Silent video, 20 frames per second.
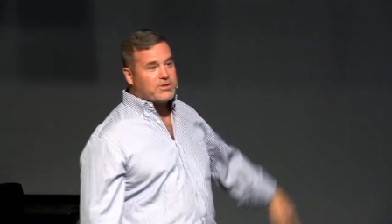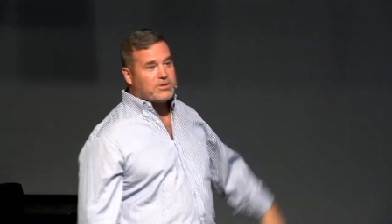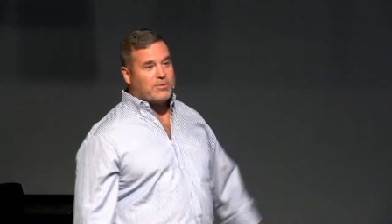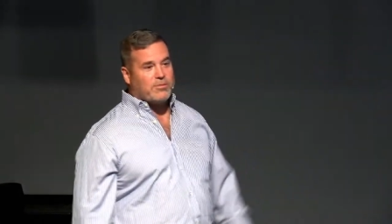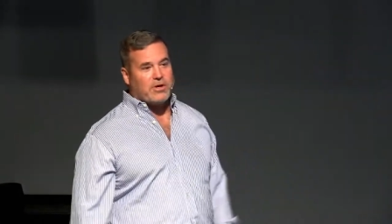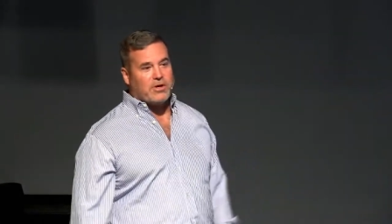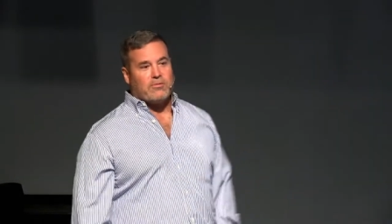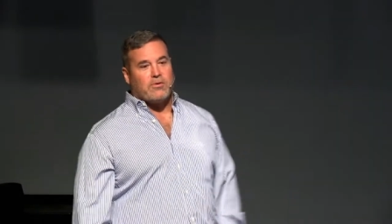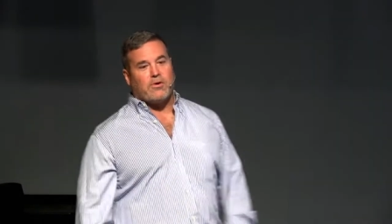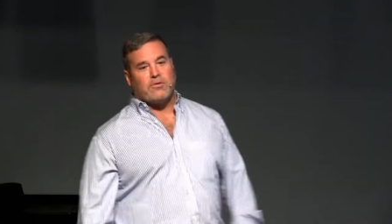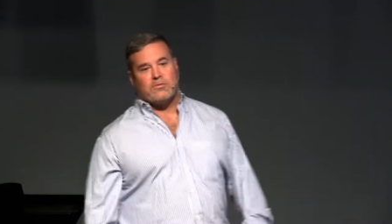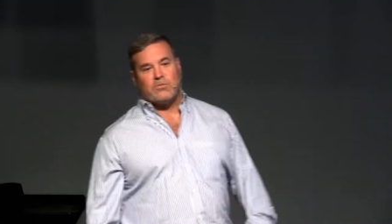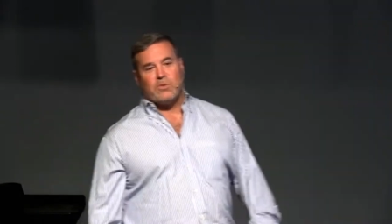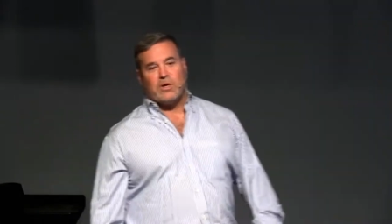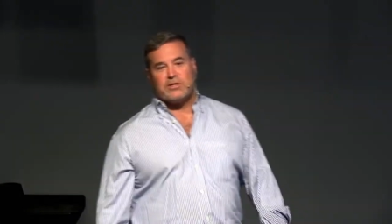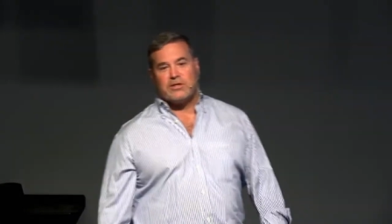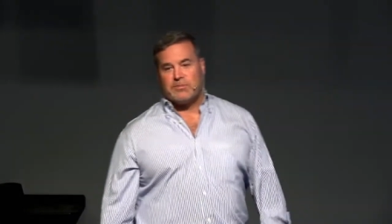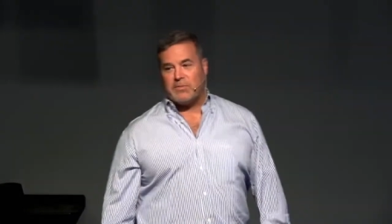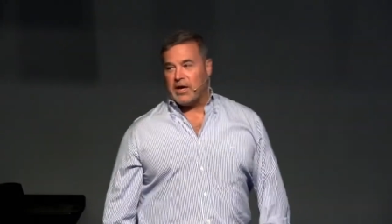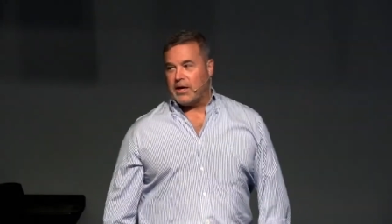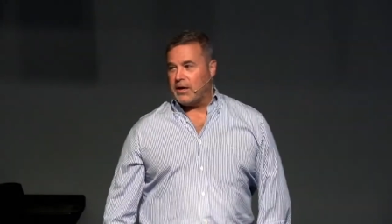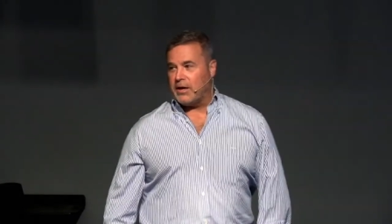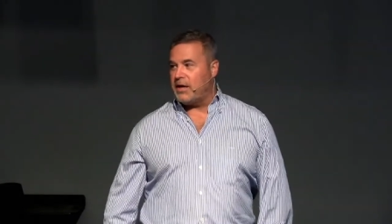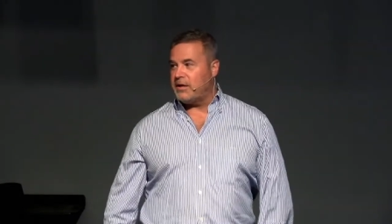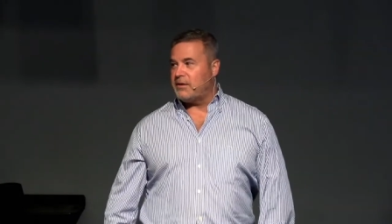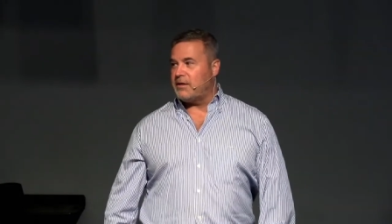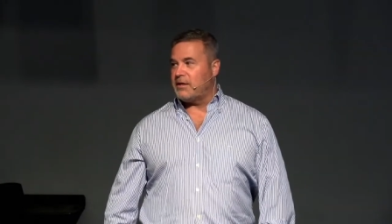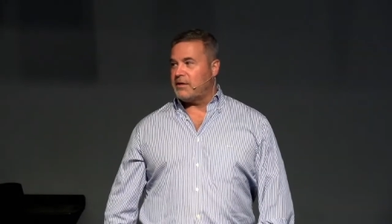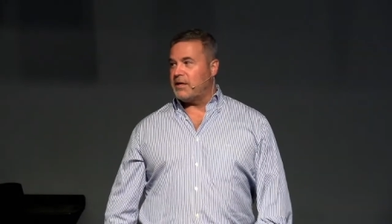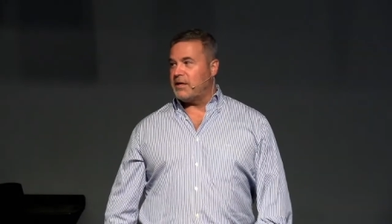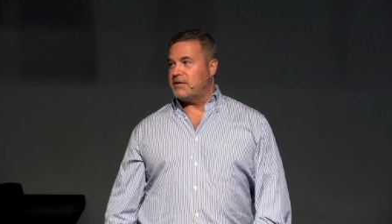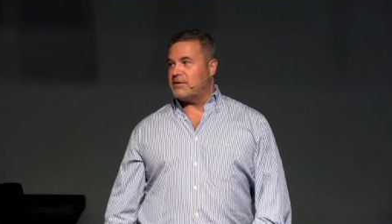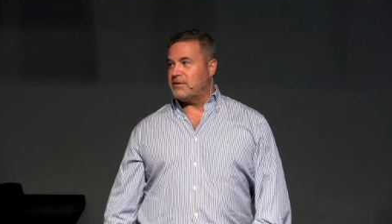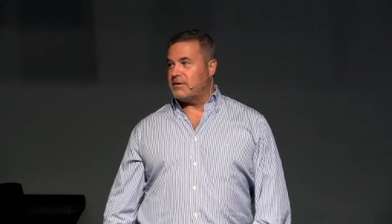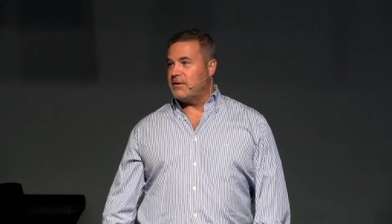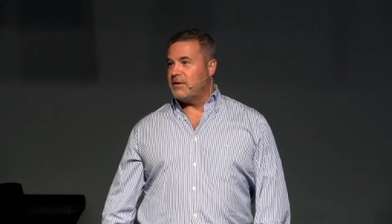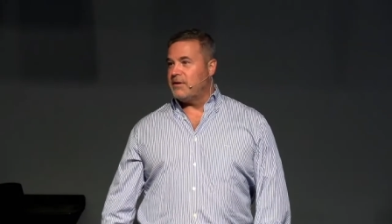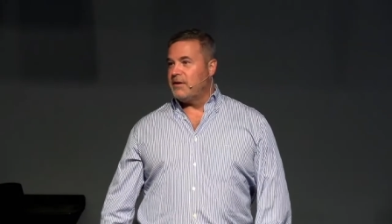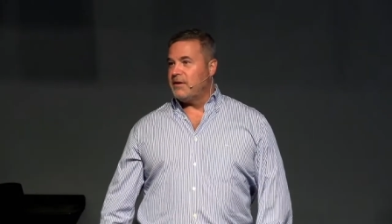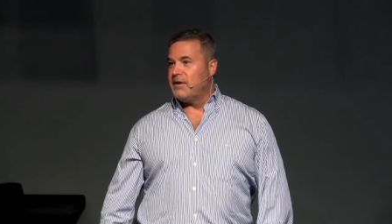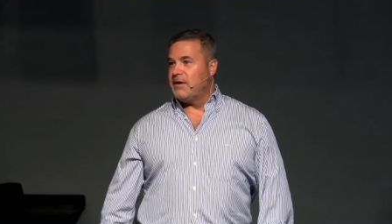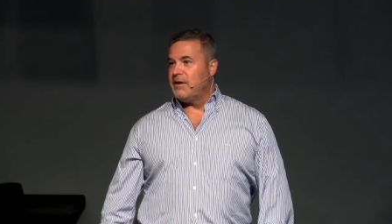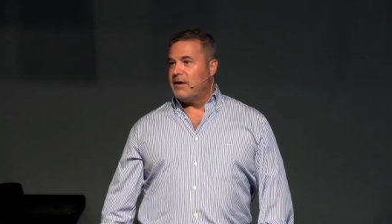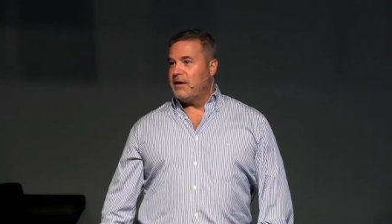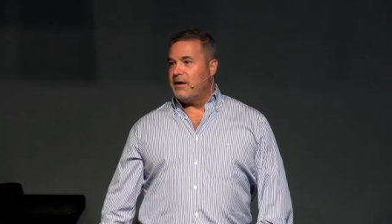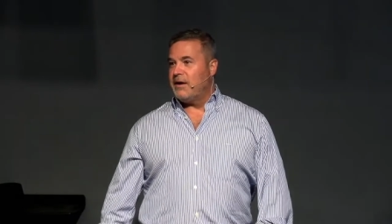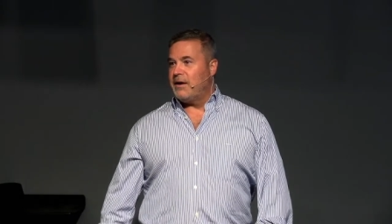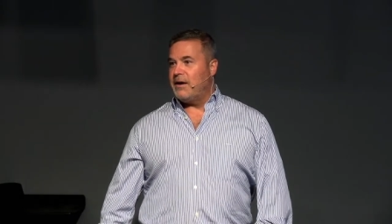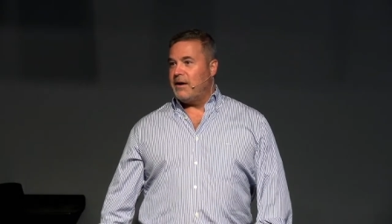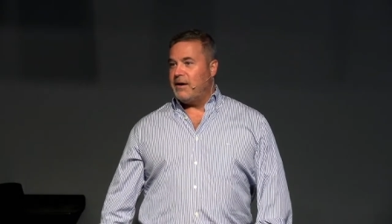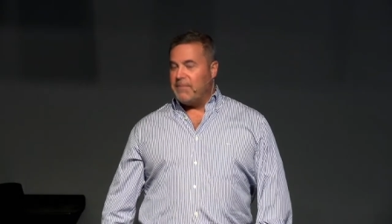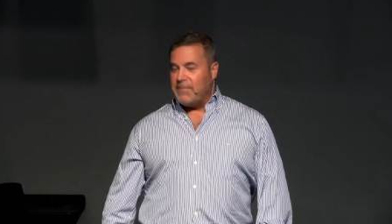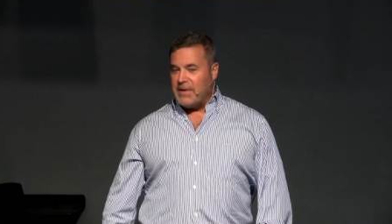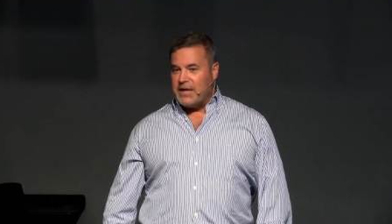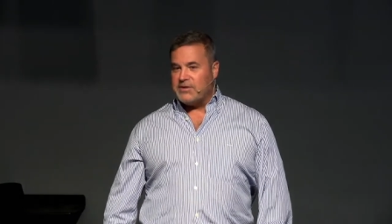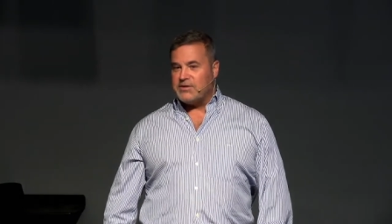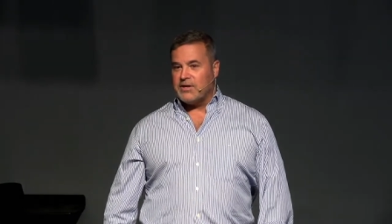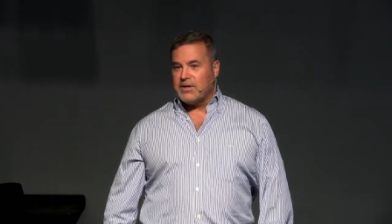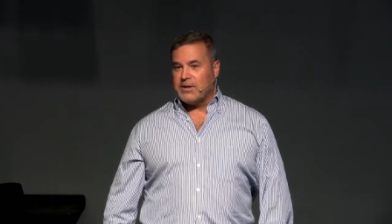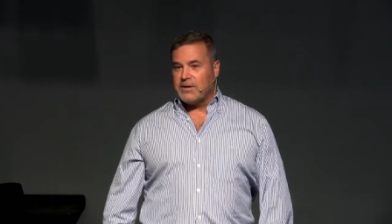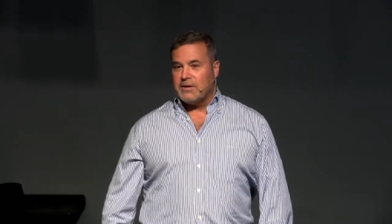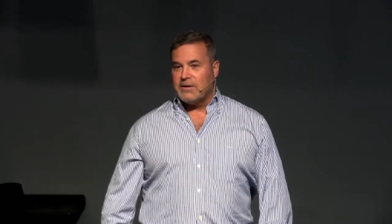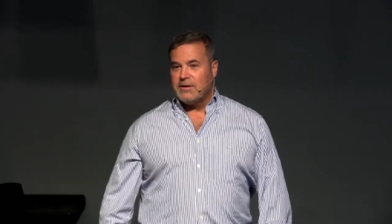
somebody wrote in wet cement. I think that's amazing.